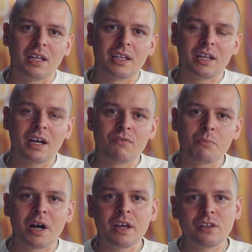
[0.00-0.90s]
And I
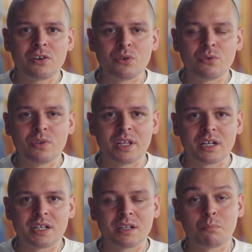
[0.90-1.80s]
remind you,
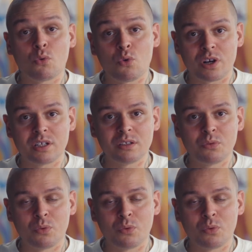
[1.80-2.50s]
there is a board